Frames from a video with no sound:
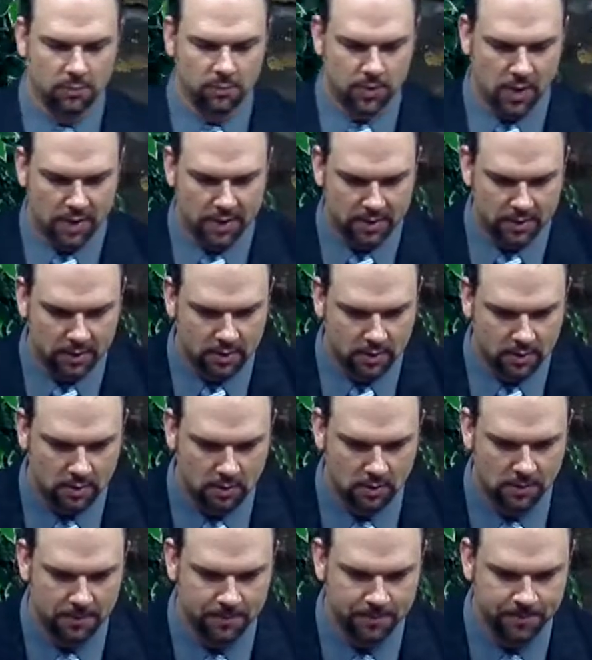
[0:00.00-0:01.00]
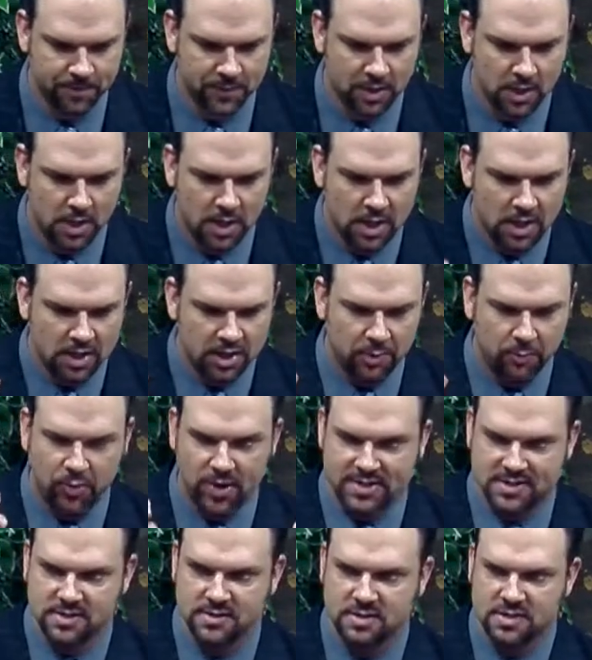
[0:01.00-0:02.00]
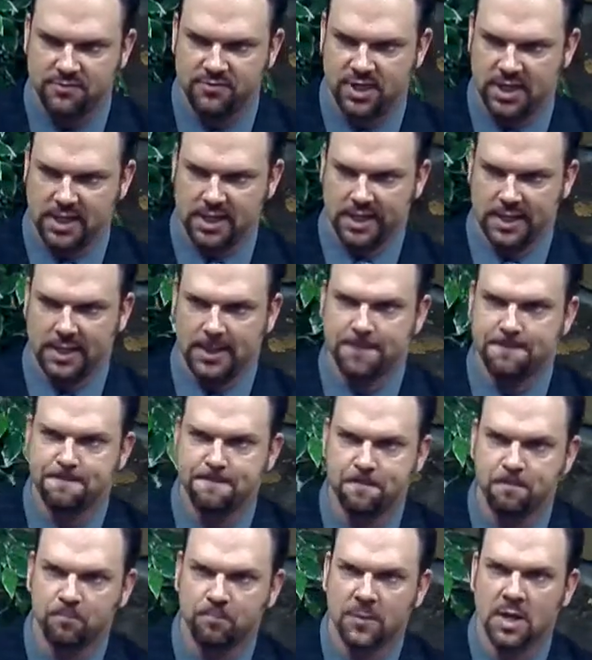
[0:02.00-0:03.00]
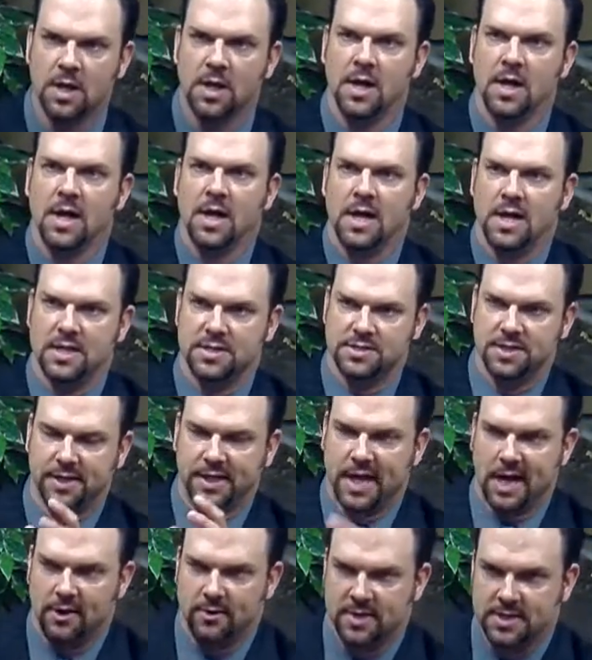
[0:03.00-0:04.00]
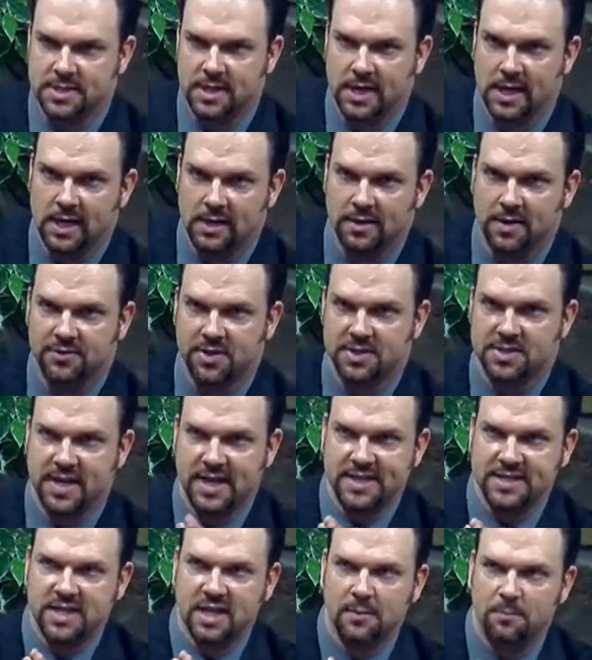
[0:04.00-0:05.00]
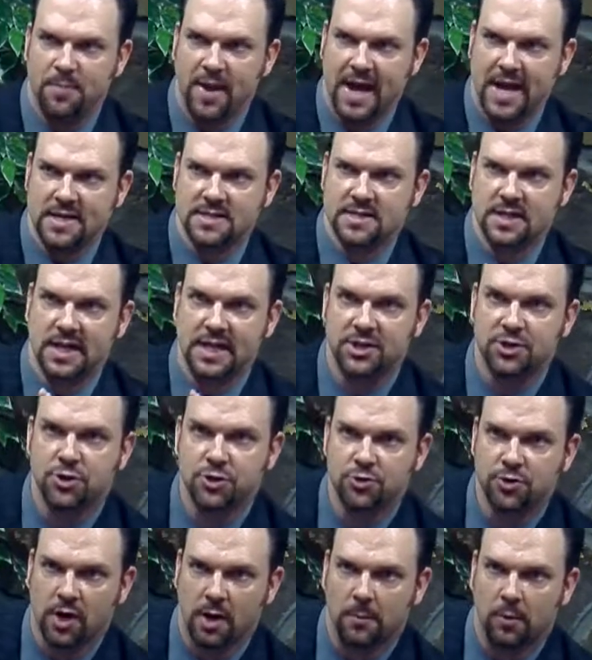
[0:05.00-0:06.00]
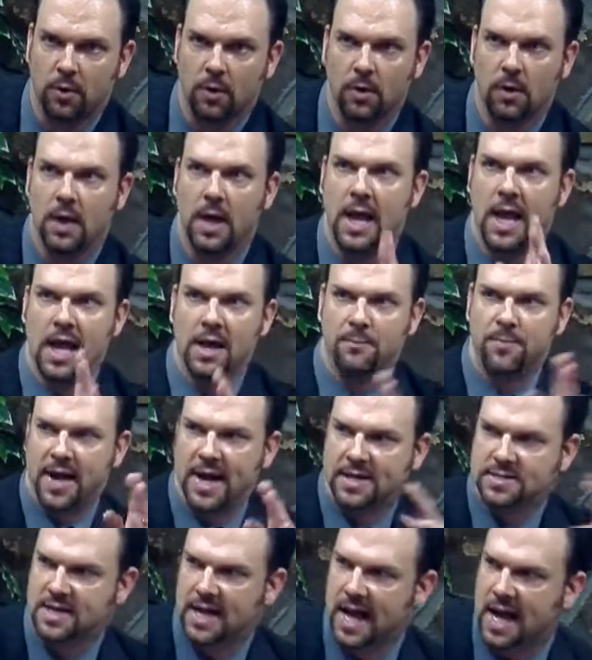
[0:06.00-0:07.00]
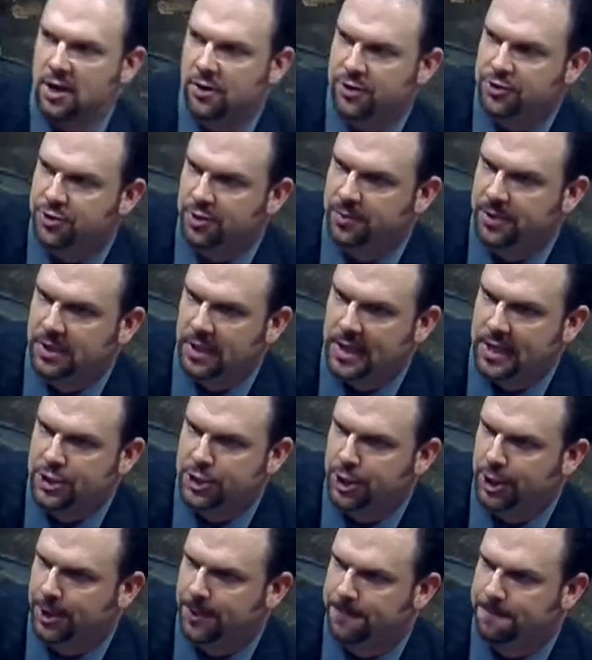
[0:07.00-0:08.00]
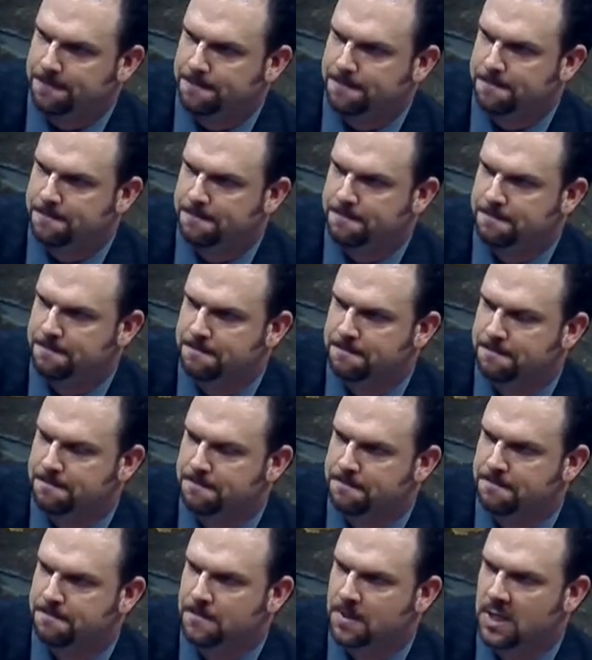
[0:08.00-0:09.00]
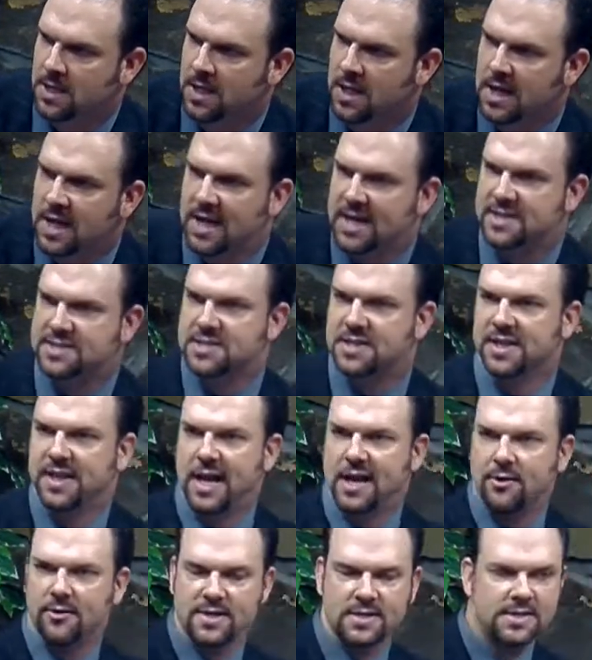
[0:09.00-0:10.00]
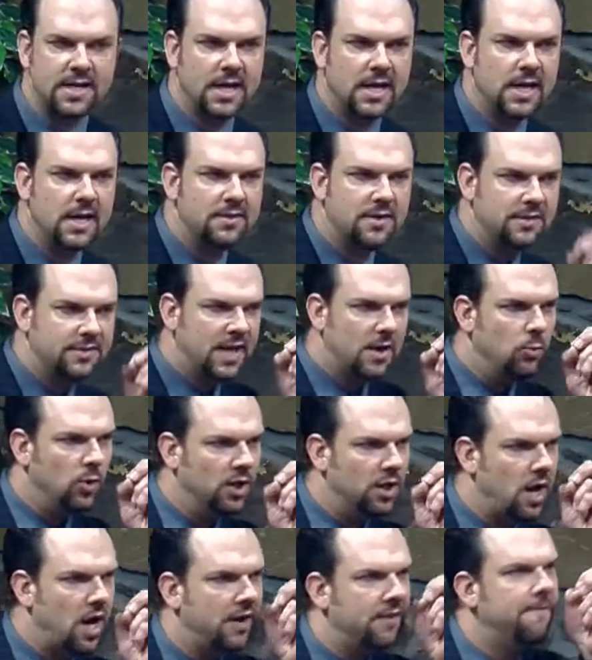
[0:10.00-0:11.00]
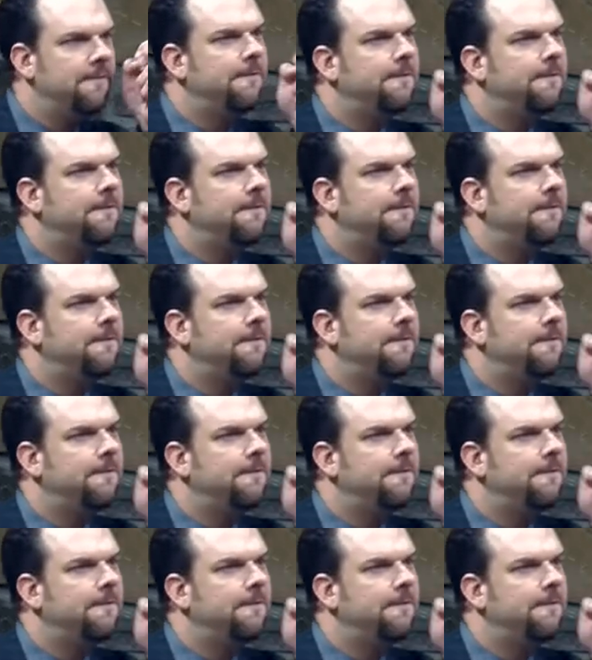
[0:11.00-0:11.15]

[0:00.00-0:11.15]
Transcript: Brethren, the presence of deity is the guarantee that the saints can pass into trouble and pass out of tribulation. Yeah. It is the guarantee that they will not